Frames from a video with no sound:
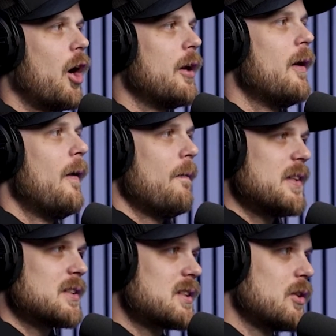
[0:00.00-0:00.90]
on
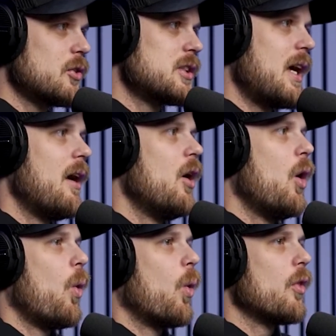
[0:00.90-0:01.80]
the skill set
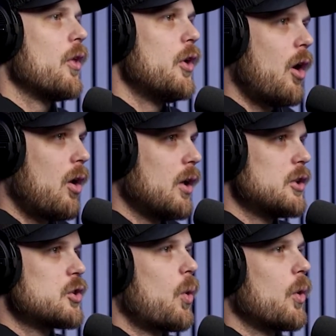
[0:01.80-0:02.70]
or the
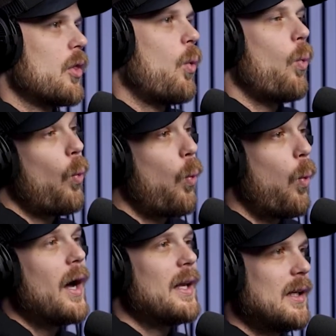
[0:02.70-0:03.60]
knowledge or the
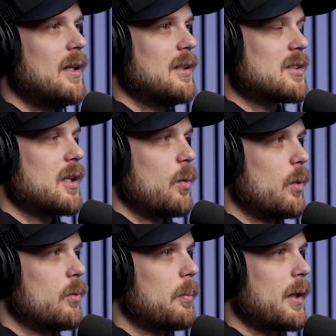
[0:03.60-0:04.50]
what it is that it
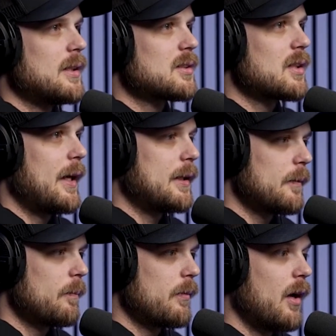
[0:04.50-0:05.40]
would replace.
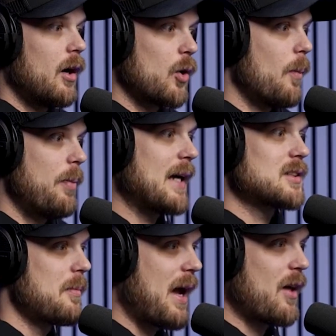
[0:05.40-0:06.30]
Like, I'll go
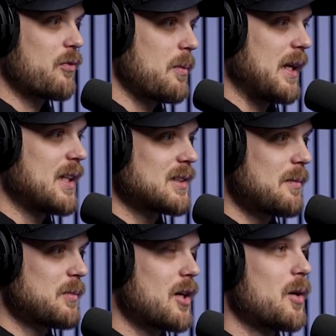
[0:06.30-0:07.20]
back to math for me because
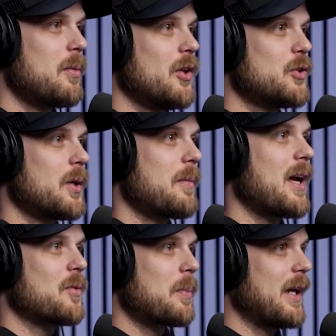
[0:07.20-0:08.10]
I'm terrible at doing
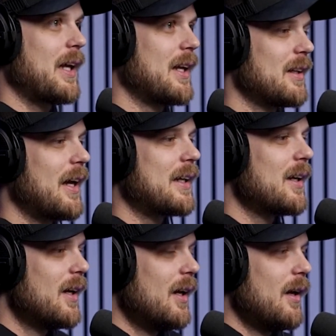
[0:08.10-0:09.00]
math by hand. Like,
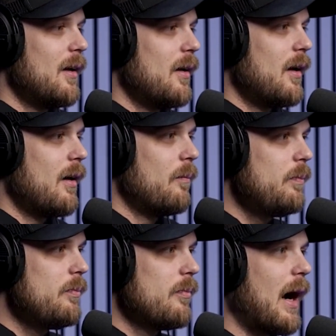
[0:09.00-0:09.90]

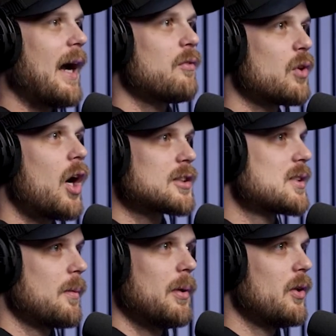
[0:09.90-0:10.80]
I have
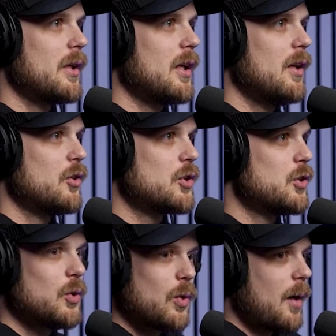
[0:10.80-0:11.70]
lost the ability
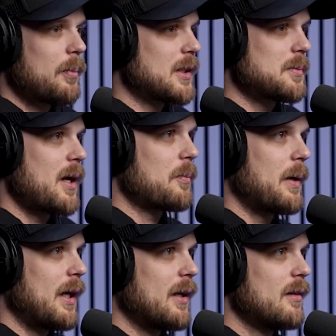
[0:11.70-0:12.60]
to do complex math
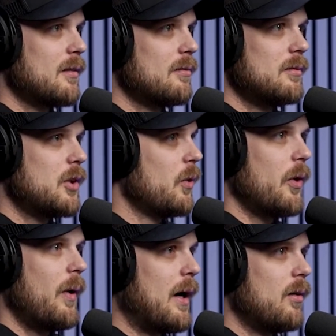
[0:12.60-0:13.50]
by hand. Don't
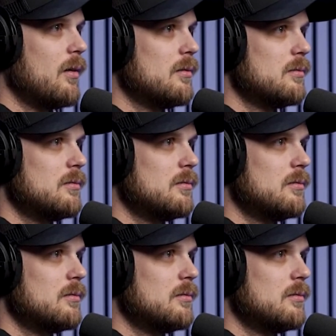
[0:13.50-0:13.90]
know how.